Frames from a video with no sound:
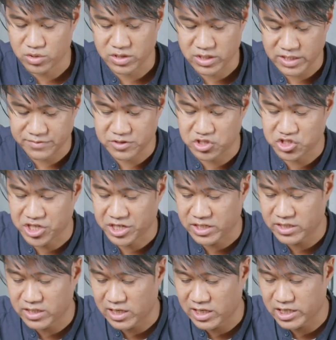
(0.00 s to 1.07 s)
to give the
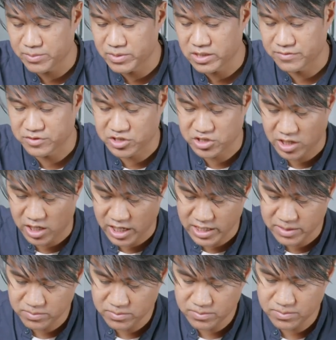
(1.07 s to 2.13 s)
chicken a little bit of
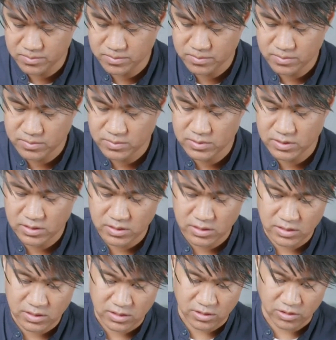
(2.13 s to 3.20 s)
time,
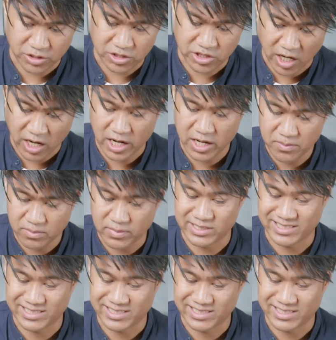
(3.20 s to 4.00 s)
not time, but